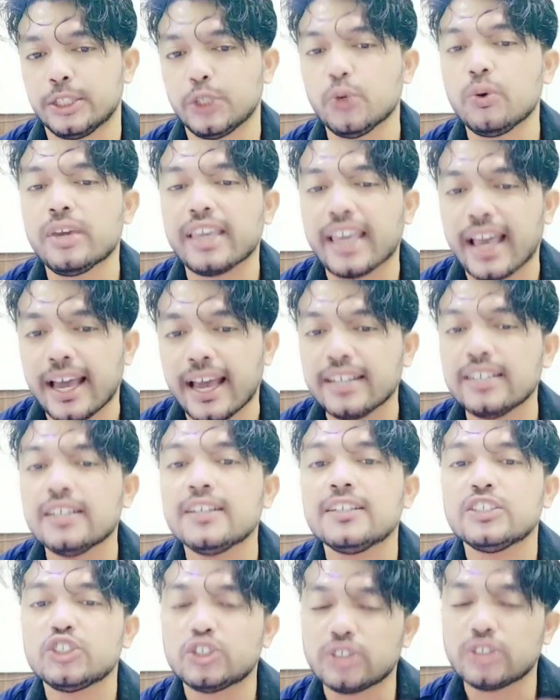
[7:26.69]
You can
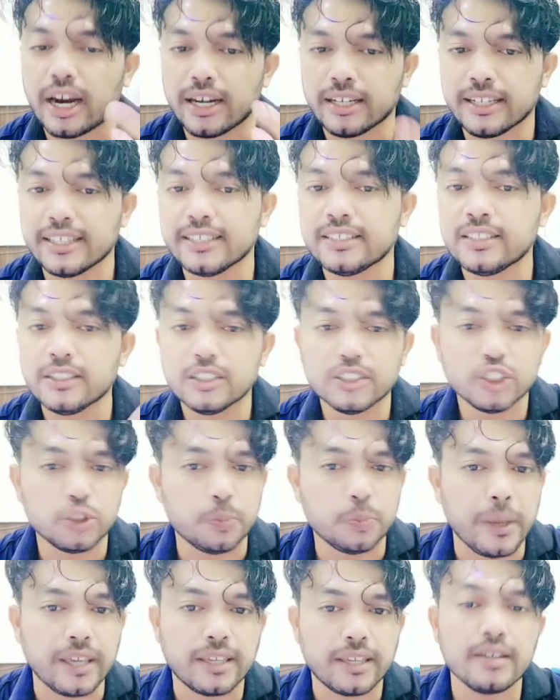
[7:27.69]
started
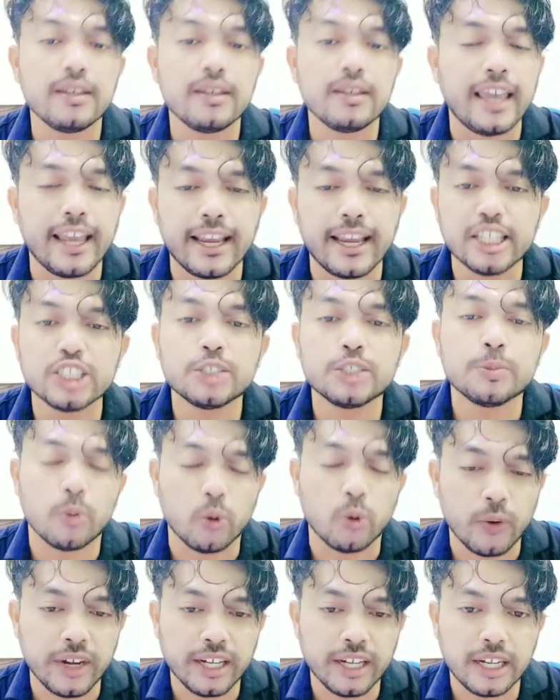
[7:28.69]
speaking English
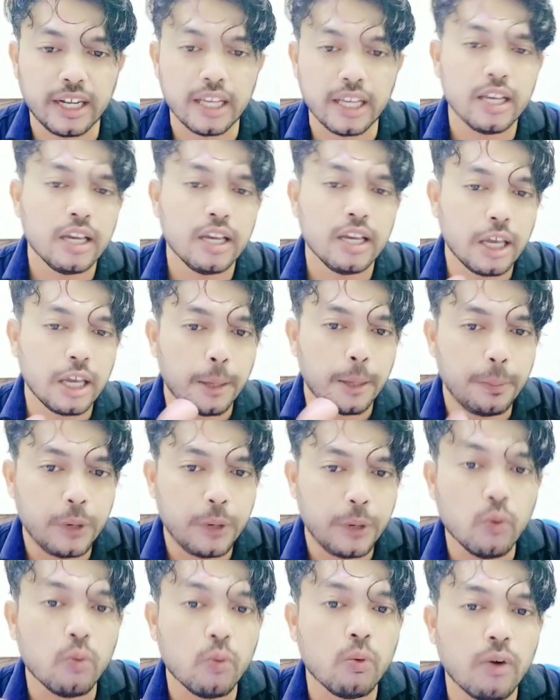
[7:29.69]
fluently if
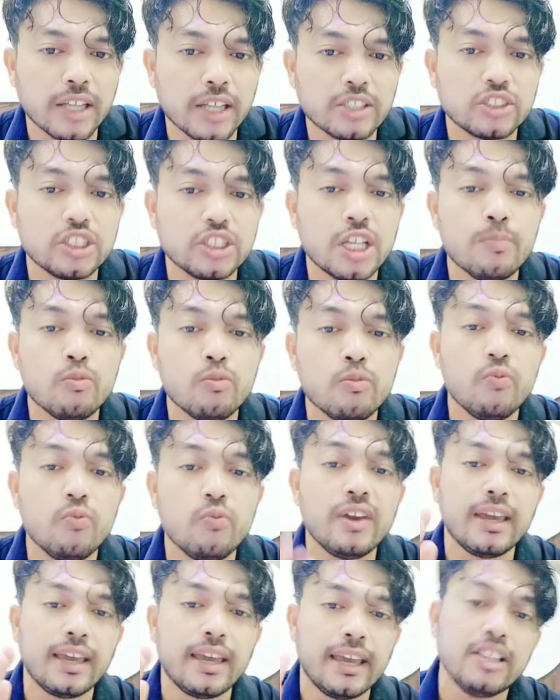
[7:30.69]
you watch the
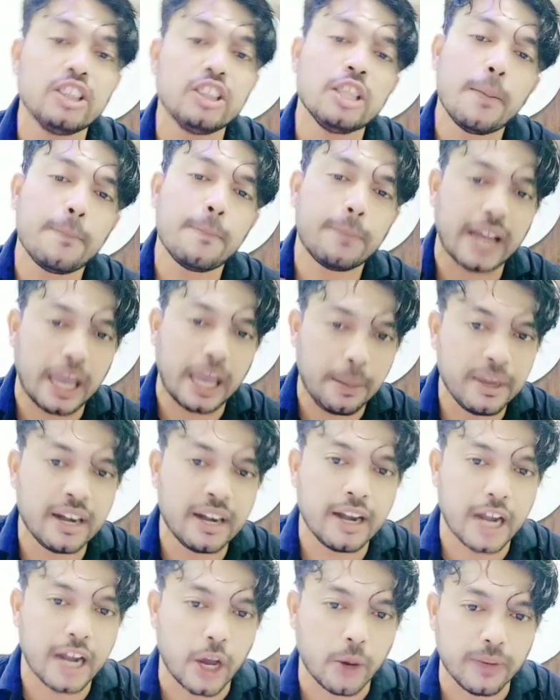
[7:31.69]
movie in the primary
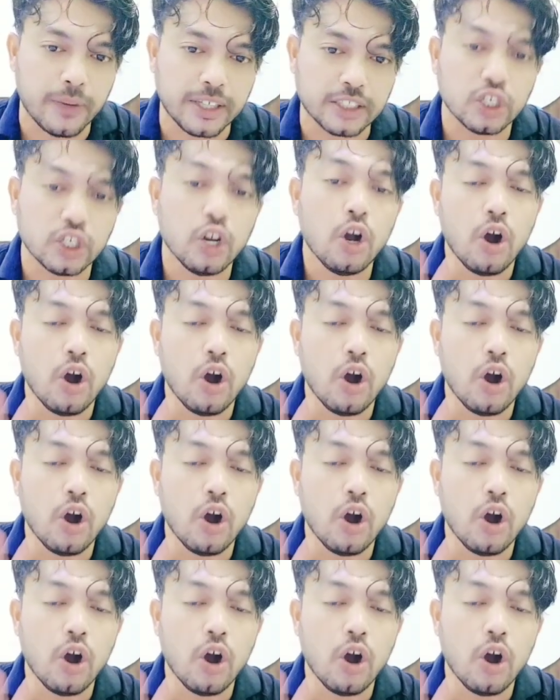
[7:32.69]
language.